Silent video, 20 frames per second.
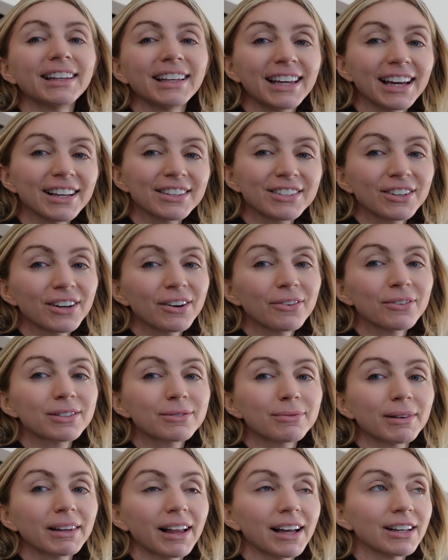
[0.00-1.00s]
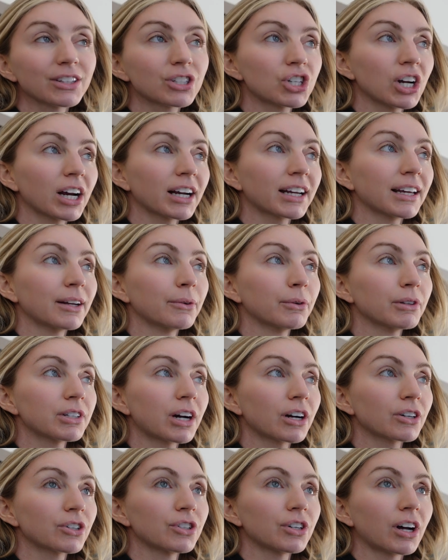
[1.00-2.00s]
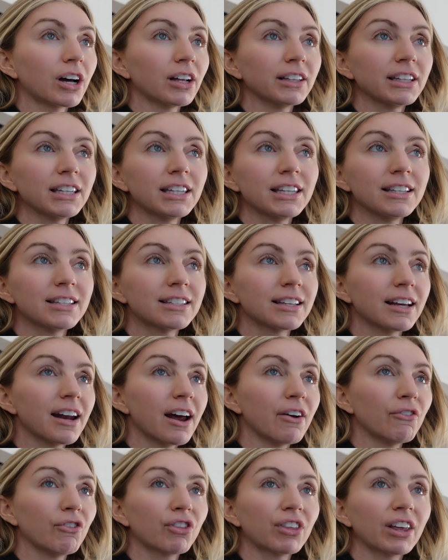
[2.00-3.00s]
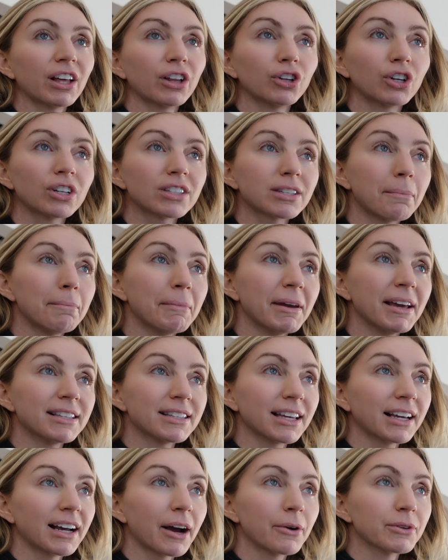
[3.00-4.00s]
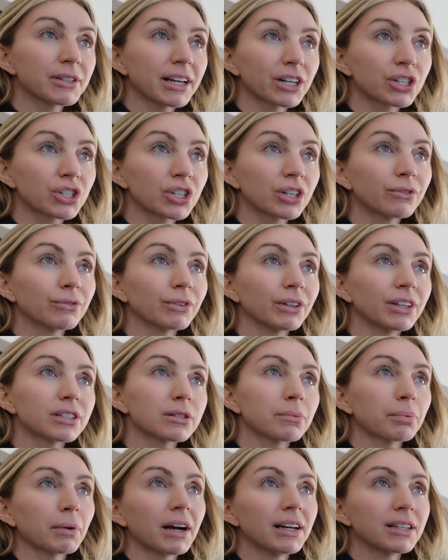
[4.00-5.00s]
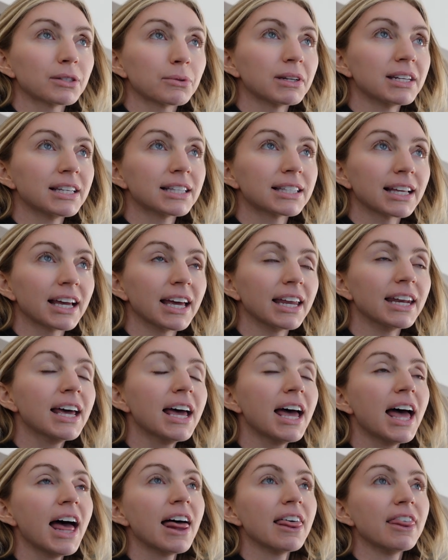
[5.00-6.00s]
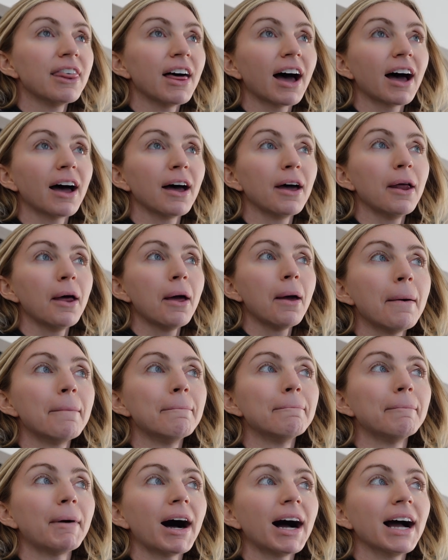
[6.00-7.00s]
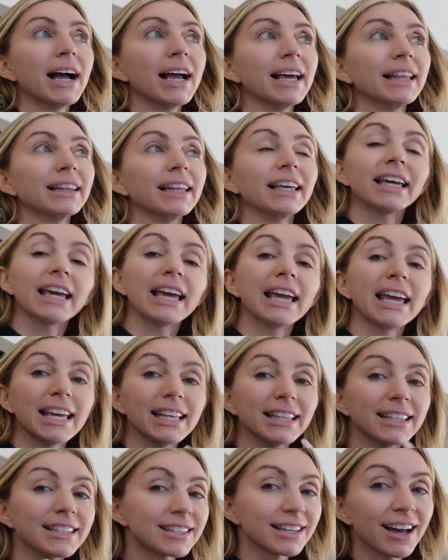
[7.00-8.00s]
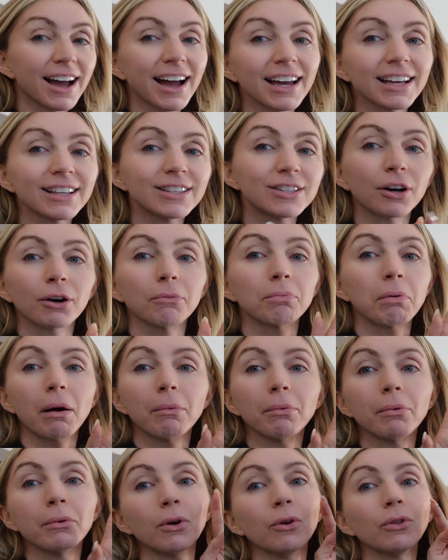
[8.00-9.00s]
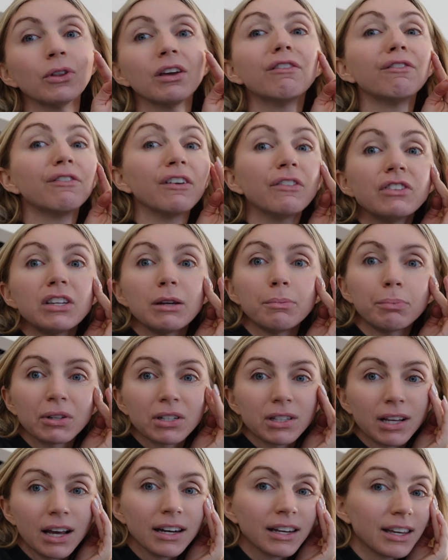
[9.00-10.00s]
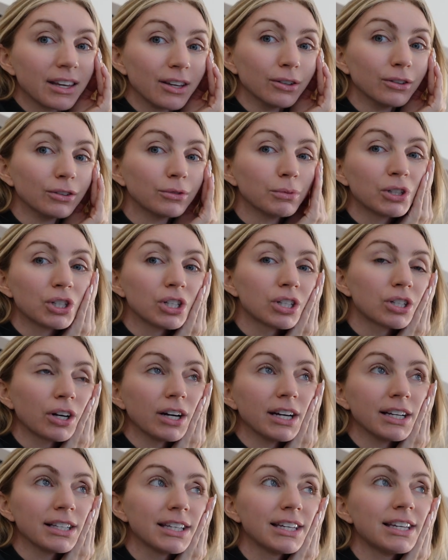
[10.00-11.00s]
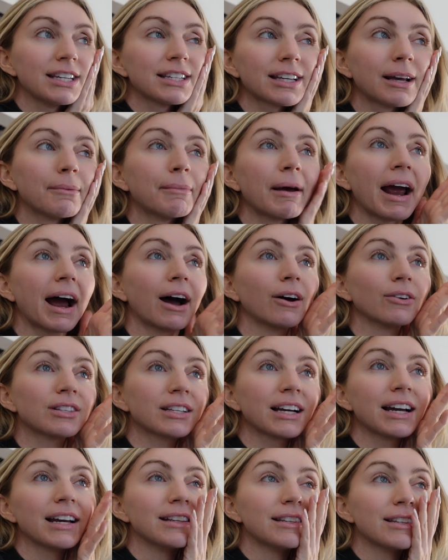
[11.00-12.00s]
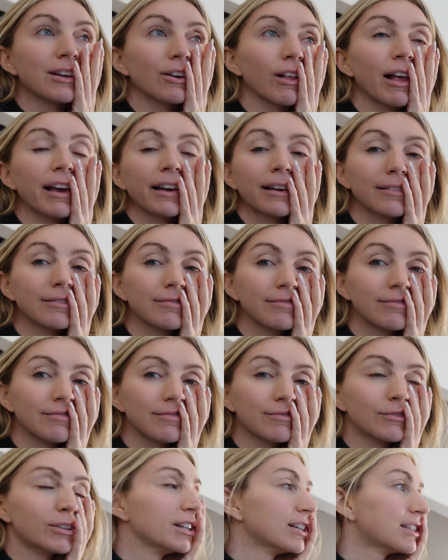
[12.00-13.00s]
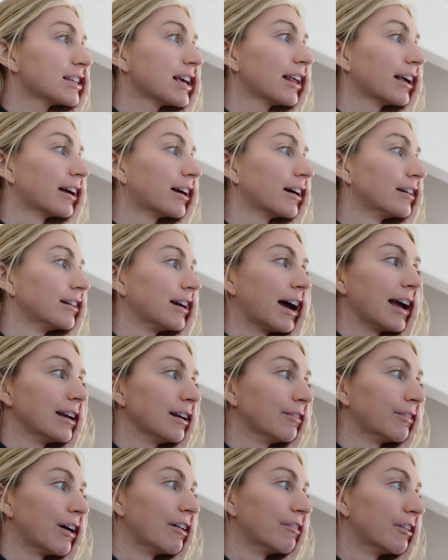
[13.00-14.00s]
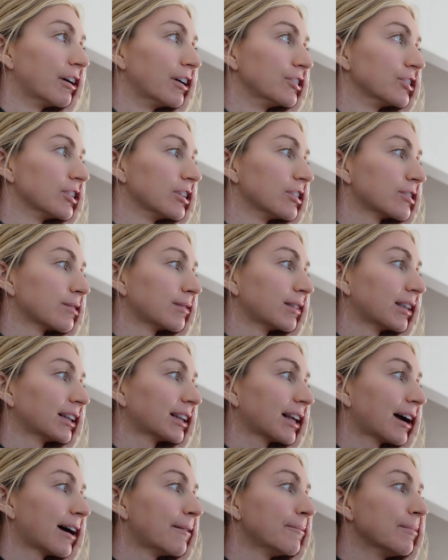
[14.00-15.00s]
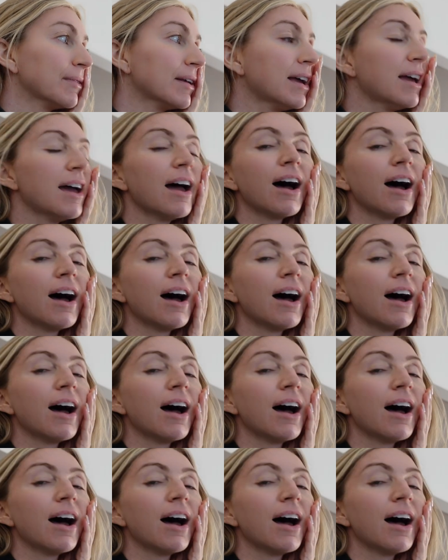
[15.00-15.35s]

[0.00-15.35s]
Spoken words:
Yesterday was my last check-in with Dr. Tolley. He said everything looks amazing. I was actually really surprised when he said that my like insides are probably only 50% healed, which is crazy. He said my outsides are like, what'd he say, like 95, 100 or something like that?